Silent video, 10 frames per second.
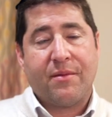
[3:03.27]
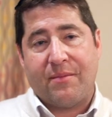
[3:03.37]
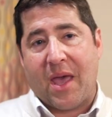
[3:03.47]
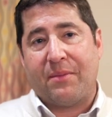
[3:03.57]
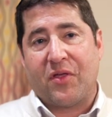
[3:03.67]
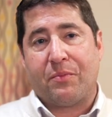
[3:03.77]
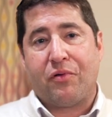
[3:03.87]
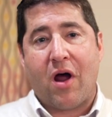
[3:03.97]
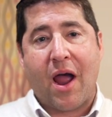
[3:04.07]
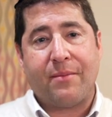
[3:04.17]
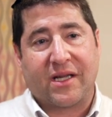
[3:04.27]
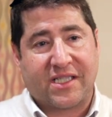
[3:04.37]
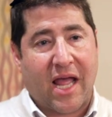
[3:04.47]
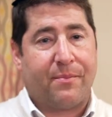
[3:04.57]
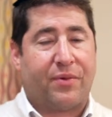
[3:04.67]
Maybe the prime
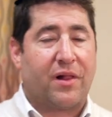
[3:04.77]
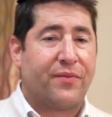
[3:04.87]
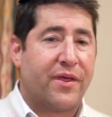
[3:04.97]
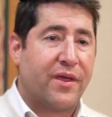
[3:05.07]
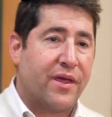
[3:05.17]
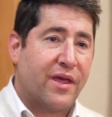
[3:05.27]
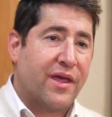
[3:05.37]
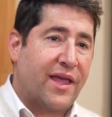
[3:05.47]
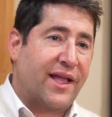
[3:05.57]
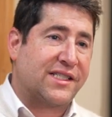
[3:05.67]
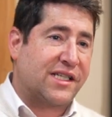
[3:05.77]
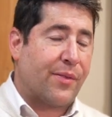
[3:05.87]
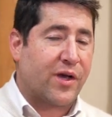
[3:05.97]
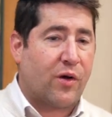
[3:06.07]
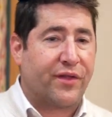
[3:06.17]
example is
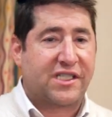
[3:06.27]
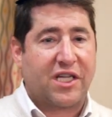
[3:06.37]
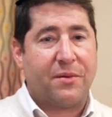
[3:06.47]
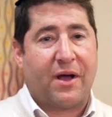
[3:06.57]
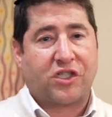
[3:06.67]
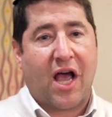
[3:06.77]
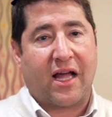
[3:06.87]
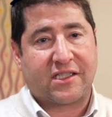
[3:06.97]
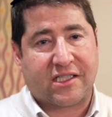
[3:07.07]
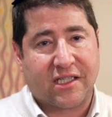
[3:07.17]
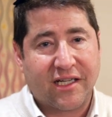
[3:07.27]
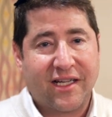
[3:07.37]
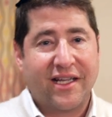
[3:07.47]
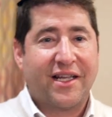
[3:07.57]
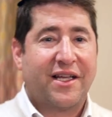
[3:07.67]
something called the Siyum HaShas.
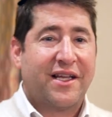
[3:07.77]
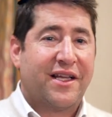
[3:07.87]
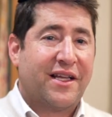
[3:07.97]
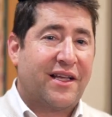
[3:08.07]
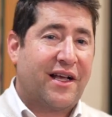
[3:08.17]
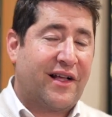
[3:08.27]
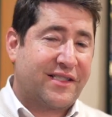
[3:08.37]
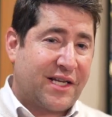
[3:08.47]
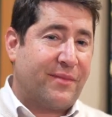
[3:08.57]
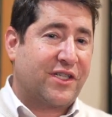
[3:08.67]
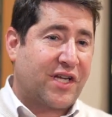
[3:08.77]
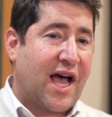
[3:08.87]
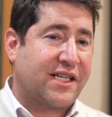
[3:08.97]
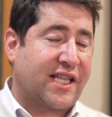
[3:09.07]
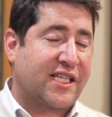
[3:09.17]
The Siyum
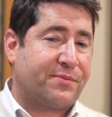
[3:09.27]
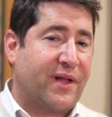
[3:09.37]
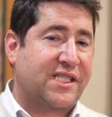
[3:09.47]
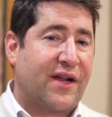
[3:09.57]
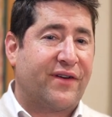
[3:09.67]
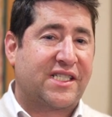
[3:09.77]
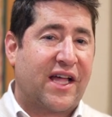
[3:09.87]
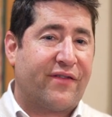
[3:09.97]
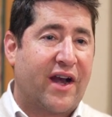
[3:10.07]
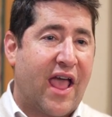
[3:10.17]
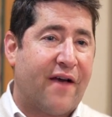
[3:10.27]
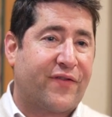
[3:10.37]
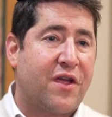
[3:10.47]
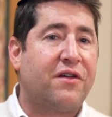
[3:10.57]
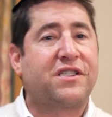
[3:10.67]
HaShas takes place every
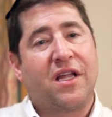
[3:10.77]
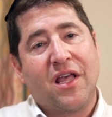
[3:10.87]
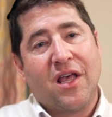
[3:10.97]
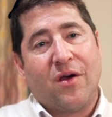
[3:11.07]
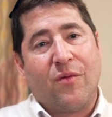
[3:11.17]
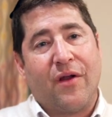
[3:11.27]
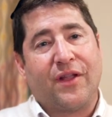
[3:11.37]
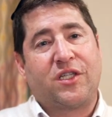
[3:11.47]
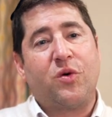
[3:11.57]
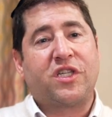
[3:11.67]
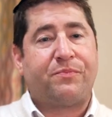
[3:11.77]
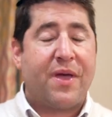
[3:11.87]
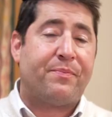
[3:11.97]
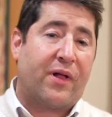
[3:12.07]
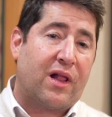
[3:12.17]
7.5 years, where the Jewish
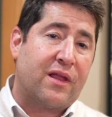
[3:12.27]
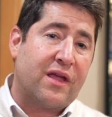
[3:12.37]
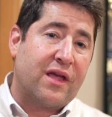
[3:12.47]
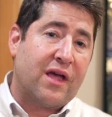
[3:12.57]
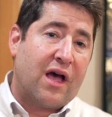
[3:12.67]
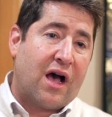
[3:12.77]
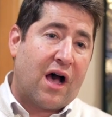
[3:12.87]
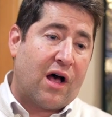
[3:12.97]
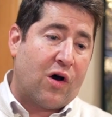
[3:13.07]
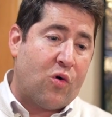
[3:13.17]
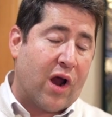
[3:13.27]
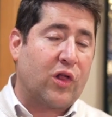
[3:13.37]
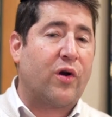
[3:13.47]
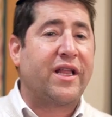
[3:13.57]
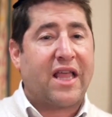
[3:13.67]
people who are
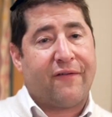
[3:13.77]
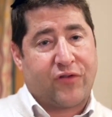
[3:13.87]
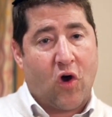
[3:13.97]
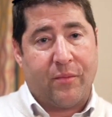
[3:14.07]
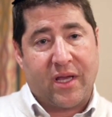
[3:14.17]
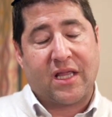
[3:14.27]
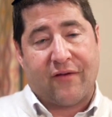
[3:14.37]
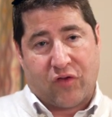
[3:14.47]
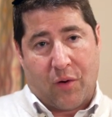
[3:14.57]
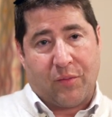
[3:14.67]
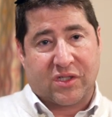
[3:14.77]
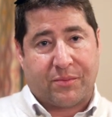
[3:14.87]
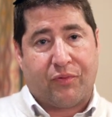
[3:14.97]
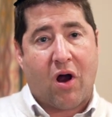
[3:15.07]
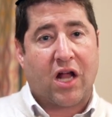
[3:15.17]
learning Dafyomi. Dafyomi was
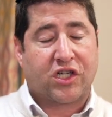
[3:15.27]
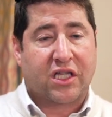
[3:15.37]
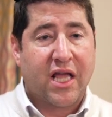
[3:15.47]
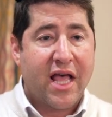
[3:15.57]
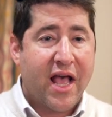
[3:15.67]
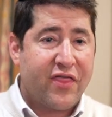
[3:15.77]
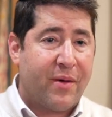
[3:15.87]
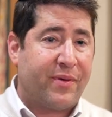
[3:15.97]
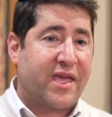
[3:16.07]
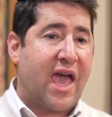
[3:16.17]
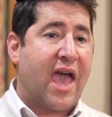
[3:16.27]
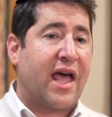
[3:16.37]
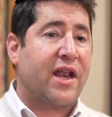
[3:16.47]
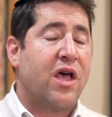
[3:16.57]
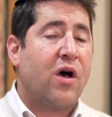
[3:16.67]
a project that
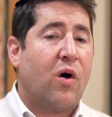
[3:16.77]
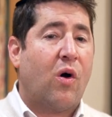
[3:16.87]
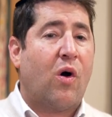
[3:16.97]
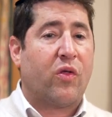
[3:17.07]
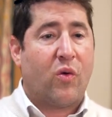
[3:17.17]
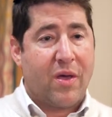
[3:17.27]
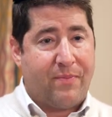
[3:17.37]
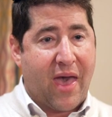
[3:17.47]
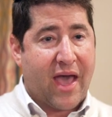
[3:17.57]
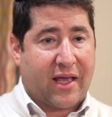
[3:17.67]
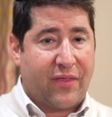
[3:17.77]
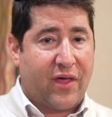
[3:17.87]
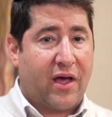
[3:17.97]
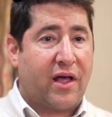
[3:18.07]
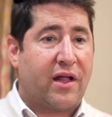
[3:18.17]
began all the way back in
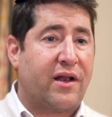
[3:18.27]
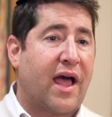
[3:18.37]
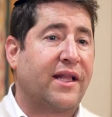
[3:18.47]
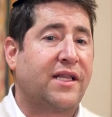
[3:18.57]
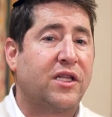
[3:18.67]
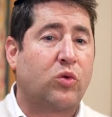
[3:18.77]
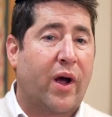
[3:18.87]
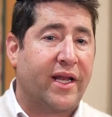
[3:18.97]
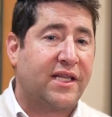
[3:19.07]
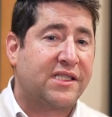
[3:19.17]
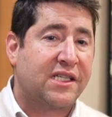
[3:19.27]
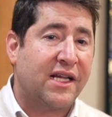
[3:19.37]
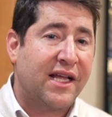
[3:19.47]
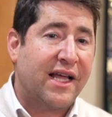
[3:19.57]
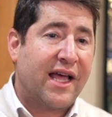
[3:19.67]
the 1920s,
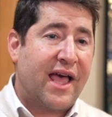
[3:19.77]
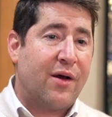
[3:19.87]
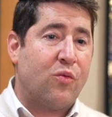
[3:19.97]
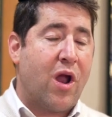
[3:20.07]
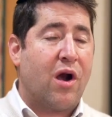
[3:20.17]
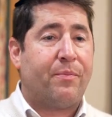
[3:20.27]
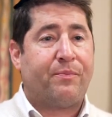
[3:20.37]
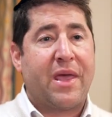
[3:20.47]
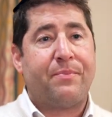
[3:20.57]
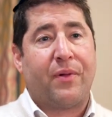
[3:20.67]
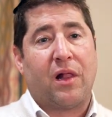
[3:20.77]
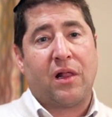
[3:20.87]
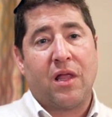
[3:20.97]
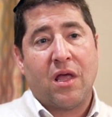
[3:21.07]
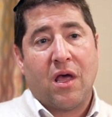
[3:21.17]
where
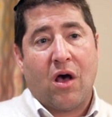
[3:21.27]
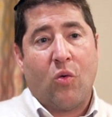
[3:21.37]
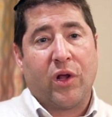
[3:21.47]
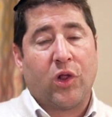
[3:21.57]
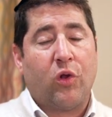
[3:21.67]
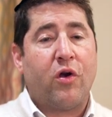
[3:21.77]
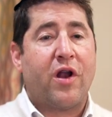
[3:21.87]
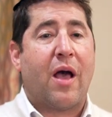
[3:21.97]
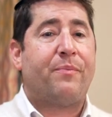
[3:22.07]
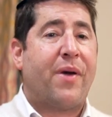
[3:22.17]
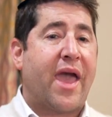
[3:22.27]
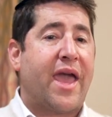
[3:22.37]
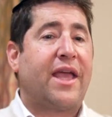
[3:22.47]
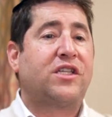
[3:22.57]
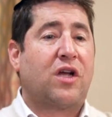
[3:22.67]
people would learn a
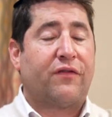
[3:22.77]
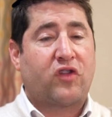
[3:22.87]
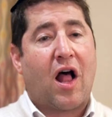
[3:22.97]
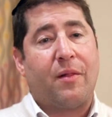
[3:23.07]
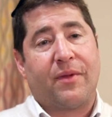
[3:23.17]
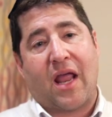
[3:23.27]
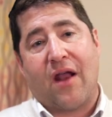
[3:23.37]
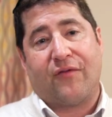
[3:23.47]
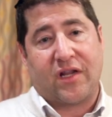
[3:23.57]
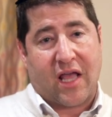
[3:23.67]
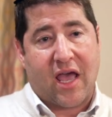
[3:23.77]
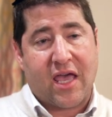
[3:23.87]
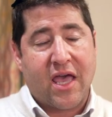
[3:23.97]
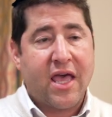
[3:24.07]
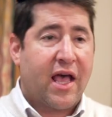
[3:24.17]
page of Talmud every
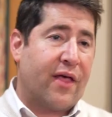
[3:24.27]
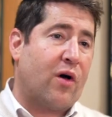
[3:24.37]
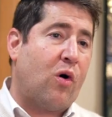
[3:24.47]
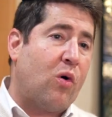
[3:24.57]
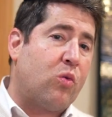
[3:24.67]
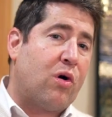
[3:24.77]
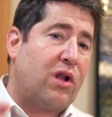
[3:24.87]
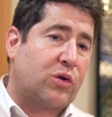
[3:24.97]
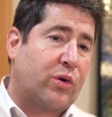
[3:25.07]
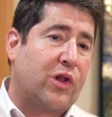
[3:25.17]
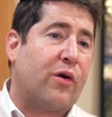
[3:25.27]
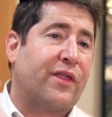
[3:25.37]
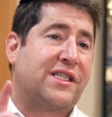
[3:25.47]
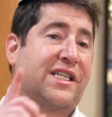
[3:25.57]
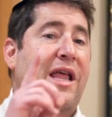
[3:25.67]
day, and the whole world would
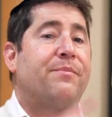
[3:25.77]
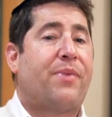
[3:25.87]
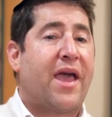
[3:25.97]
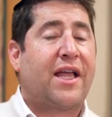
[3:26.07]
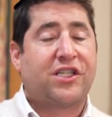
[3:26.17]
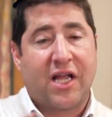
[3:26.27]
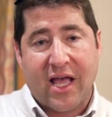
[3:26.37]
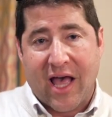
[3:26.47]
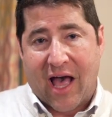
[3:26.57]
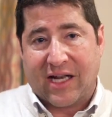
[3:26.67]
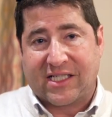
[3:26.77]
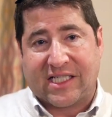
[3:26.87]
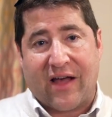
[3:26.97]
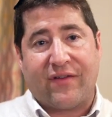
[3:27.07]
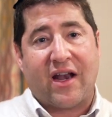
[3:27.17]
learn the same page, and
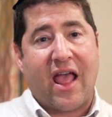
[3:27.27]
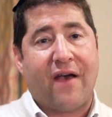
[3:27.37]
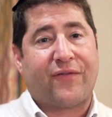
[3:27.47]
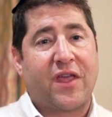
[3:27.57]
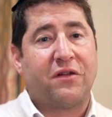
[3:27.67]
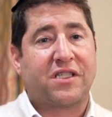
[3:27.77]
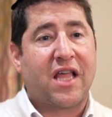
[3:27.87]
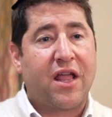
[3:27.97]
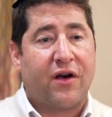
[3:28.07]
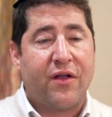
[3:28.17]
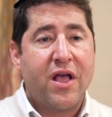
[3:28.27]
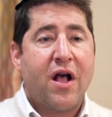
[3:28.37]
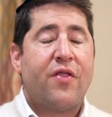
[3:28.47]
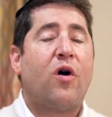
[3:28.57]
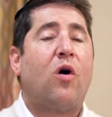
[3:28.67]
7.5 years
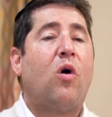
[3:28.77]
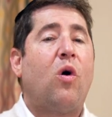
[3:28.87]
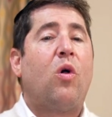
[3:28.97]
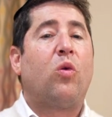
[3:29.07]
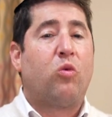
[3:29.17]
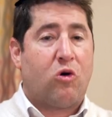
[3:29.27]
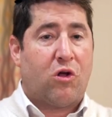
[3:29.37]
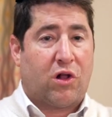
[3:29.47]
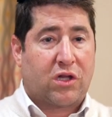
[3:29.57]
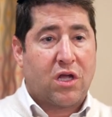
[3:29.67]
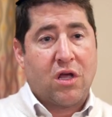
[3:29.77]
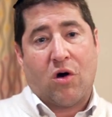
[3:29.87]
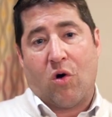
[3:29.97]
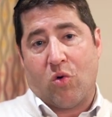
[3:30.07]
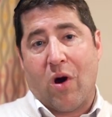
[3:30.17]
later, the whole world,
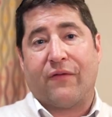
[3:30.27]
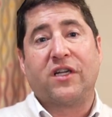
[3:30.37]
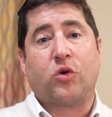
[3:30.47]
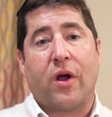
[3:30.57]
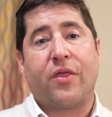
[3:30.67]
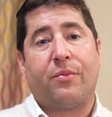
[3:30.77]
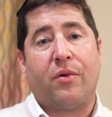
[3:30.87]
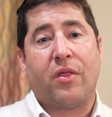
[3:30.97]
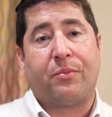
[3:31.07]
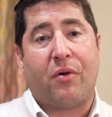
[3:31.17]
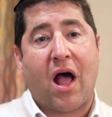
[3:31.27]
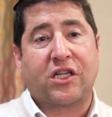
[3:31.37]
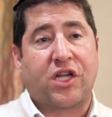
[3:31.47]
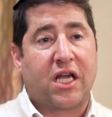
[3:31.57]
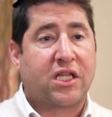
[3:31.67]
or whoever joined
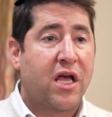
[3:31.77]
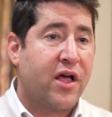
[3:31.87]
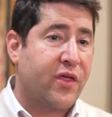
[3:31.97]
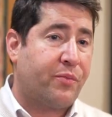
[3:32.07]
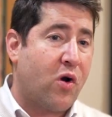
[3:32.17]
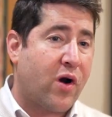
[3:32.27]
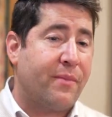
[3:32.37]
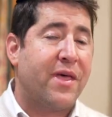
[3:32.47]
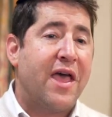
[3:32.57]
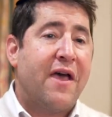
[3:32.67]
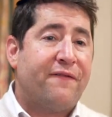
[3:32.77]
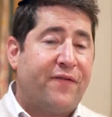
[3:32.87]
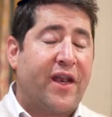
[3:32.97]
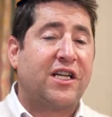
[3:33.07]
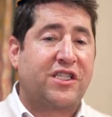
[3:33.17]
the program,
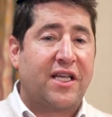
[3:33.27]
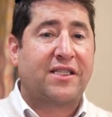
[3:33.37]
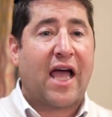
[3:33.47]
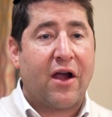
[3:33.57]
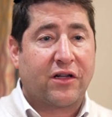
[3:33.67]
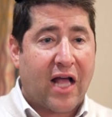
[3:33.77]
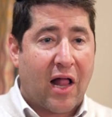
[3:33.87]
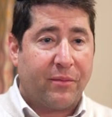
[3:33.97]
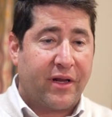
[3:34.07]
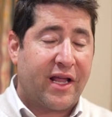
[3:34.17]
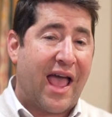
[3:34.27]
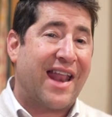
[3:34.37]
finished the entire Talmud.